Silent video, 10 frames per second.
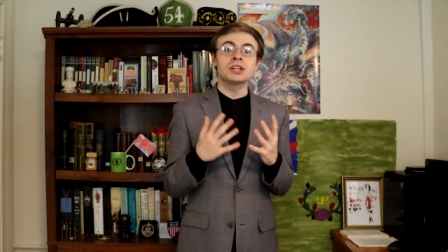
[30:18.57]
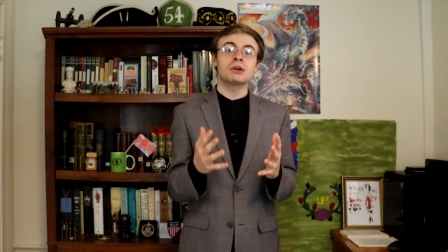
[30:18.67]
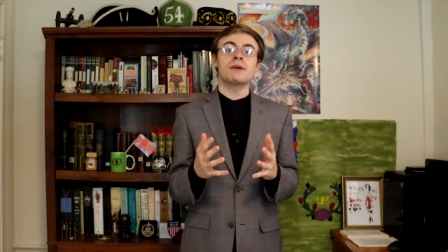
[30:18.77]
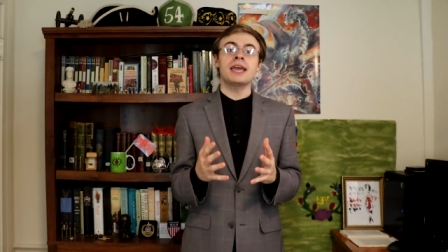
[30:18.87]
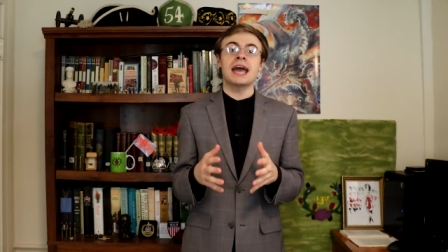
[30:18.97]

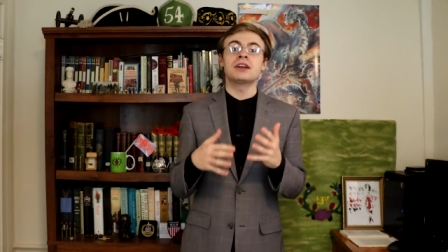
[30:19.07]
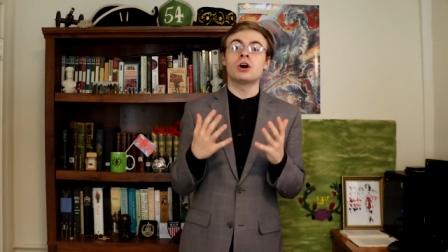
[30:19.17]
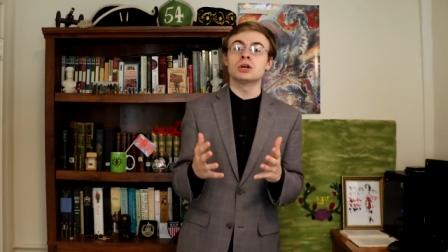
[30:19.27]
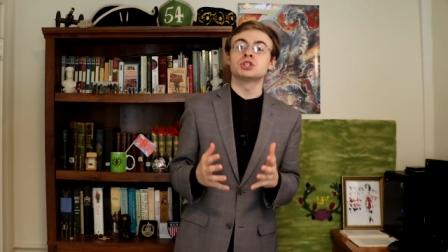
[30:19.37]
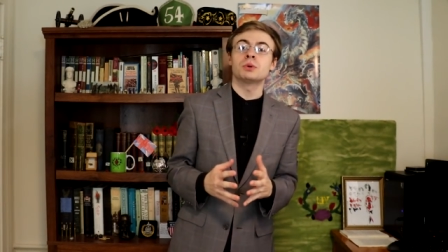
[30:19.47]
Larrey
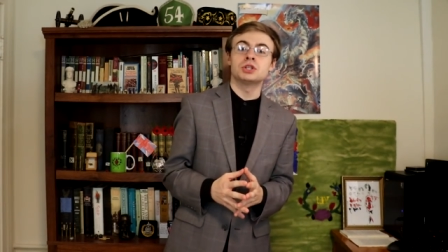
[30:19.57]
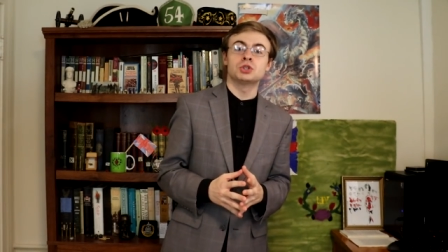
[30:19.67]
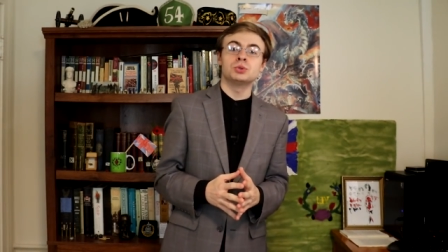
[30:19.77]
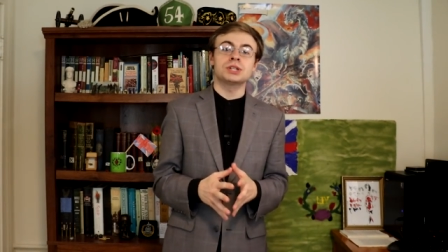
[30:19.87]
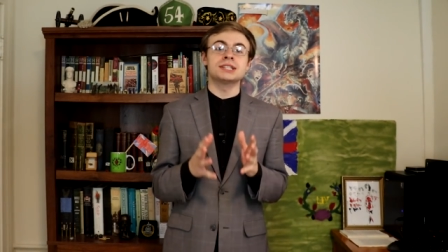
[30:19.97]
had also
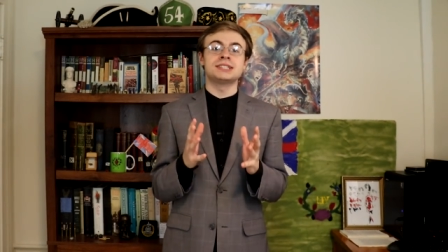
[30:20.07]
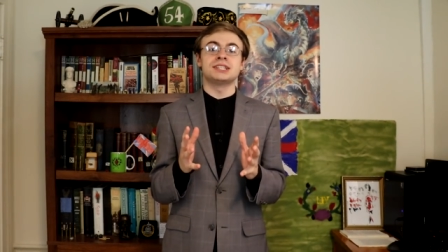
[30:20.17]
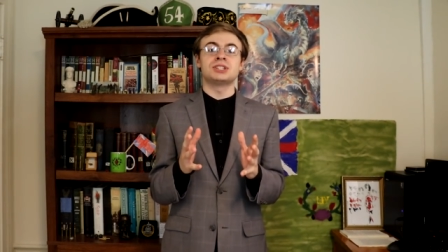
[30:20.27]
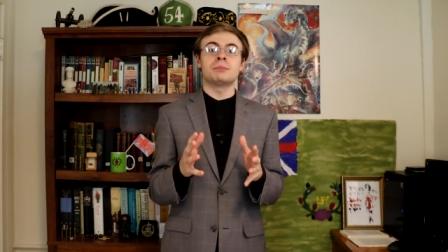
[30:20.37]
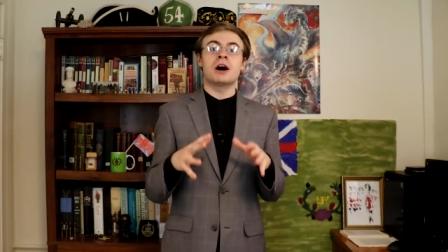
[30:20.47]
introduced a
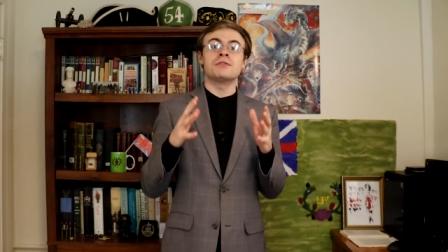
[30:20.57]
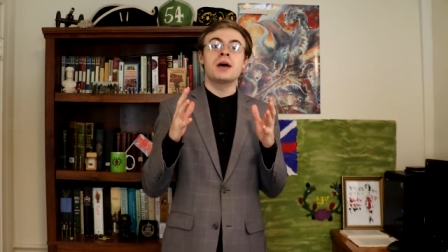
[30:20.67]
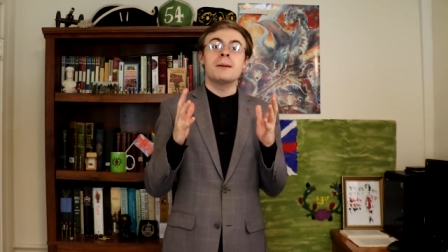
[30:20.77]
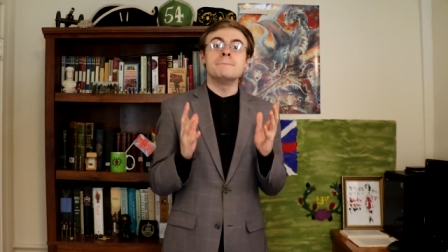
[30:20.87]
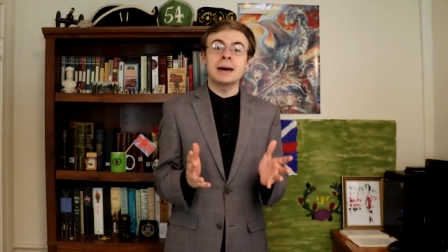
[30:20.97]
system
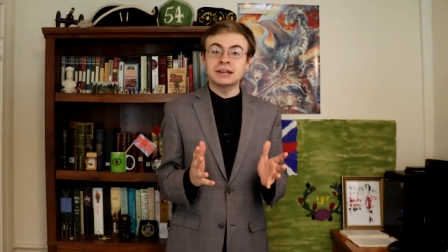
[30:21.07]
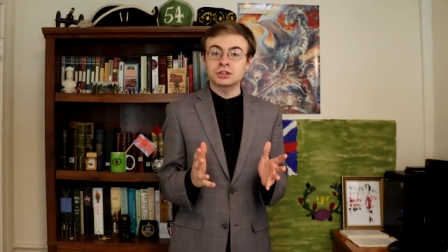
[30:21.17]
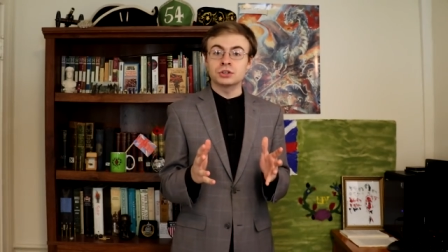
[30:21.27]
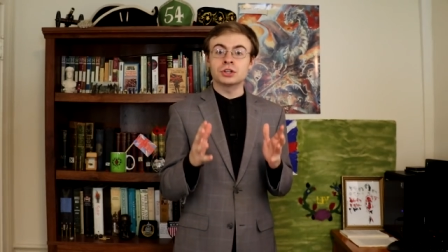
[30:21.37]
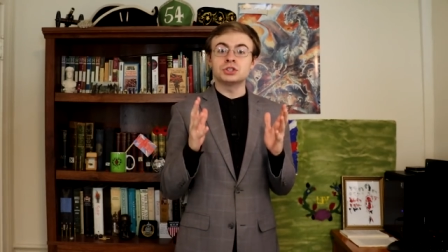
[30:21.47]
of
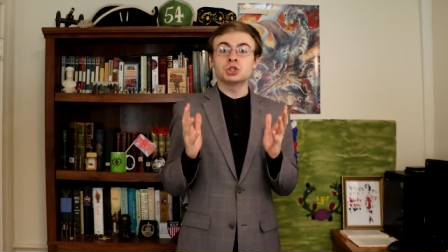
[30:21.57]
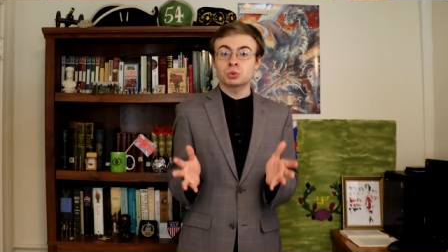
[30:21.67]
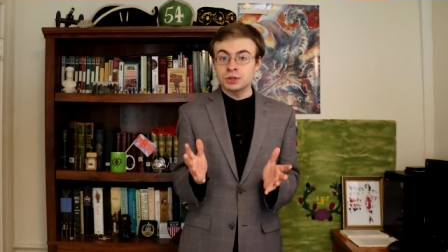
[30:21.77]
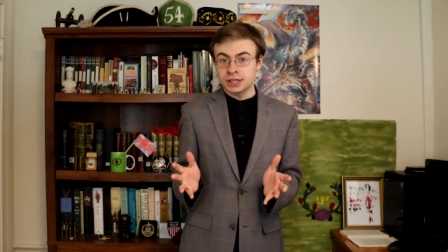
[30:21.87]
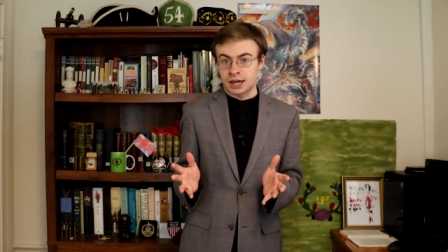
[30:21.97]
medical
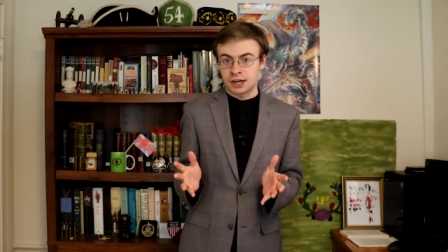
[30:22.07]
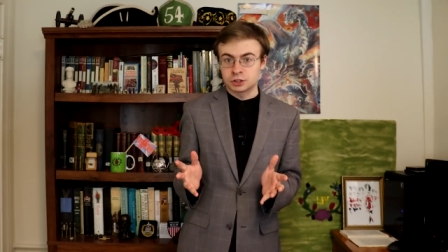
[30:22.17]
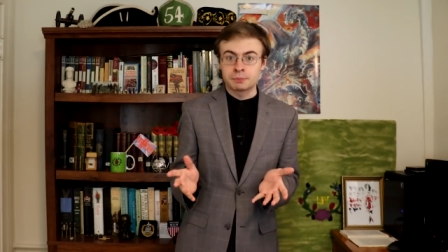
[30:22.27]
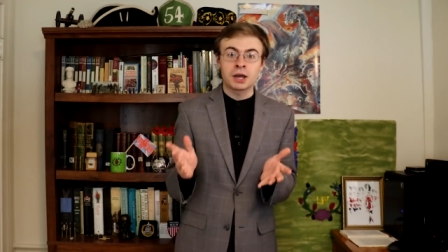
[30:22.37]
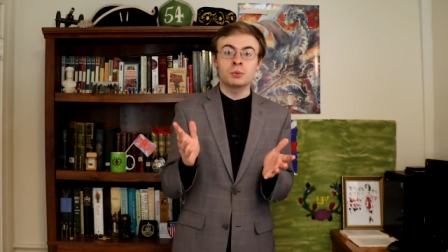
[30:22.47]

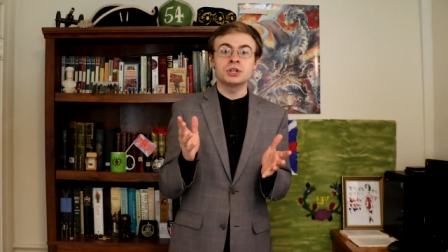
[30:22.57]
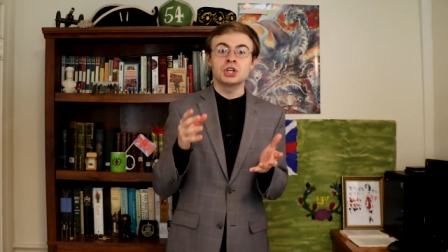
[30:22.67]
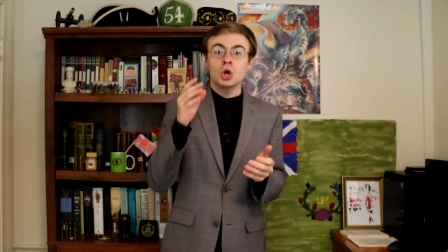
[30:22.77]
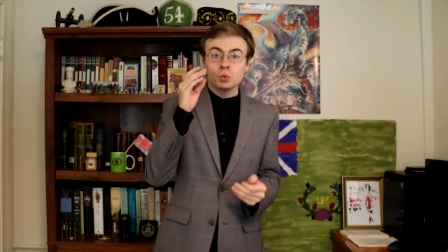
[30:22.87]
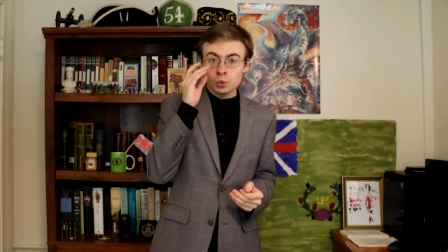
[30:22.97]
triage by
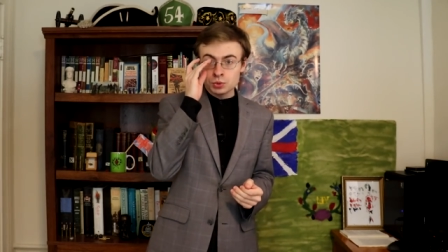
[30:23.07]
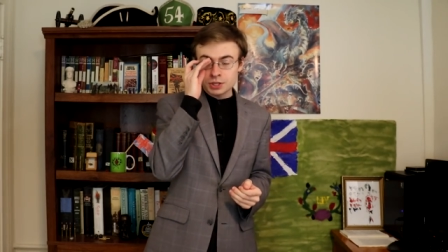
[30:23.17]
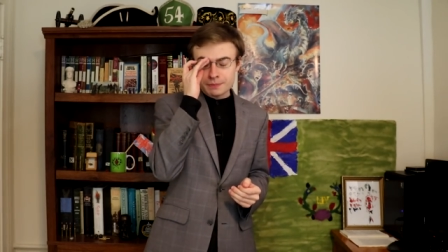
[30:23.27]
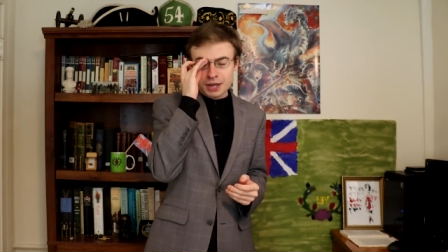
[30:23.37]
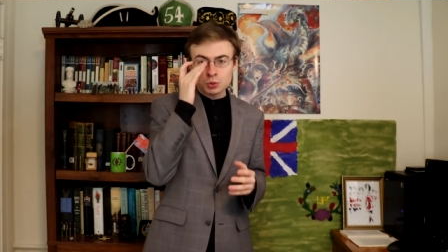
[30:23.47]
which
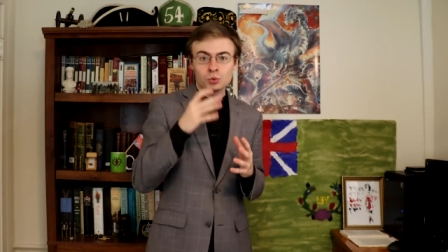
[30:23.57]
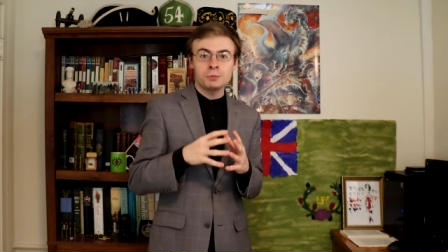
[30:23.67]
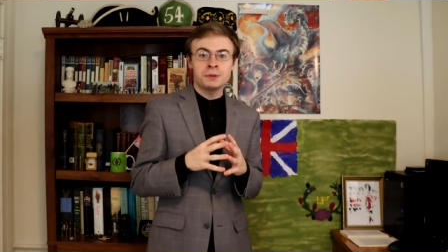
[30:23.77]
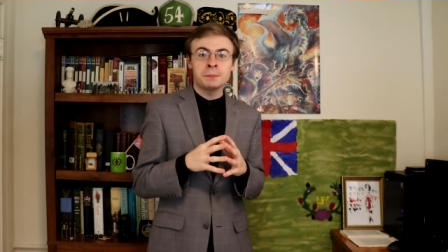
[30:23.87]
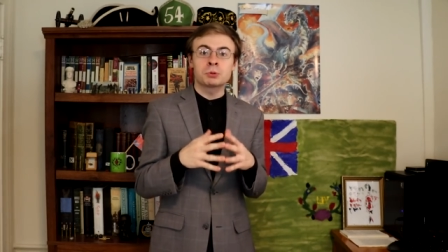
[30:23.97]
wounded men
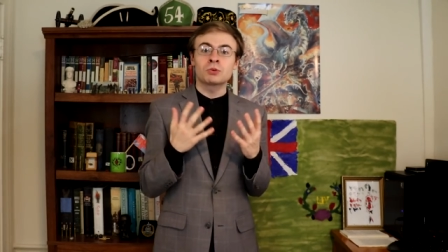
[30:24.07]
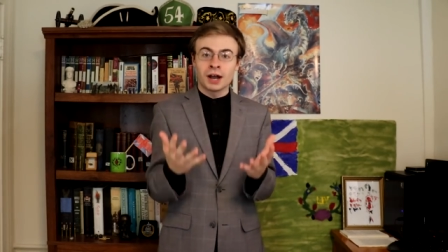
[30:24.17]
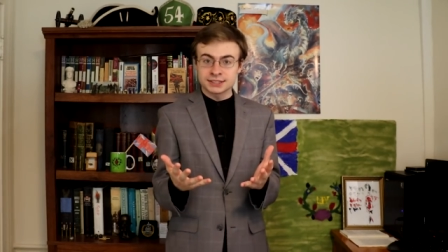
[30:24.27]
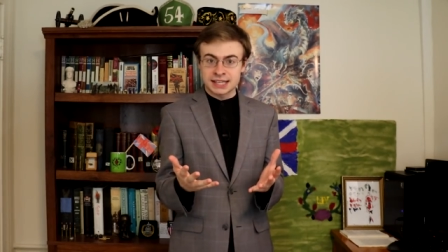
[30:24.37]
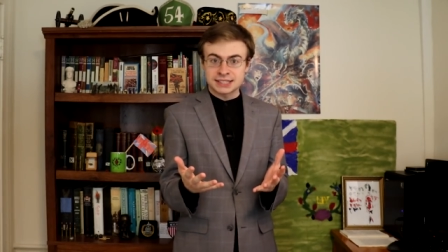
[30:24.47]
would be
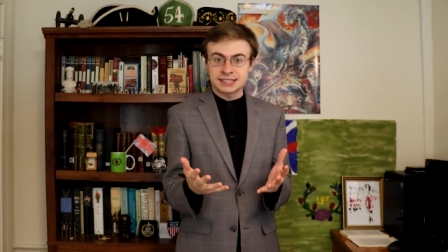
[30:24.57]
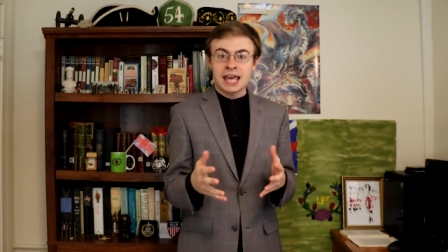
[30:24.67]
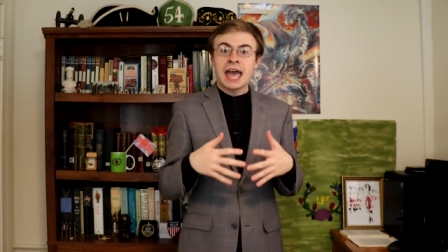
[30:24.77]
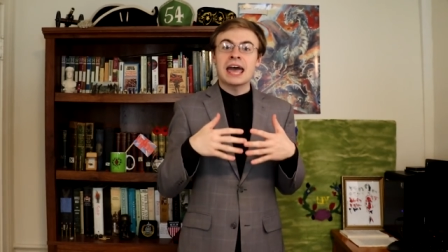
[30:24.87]
processed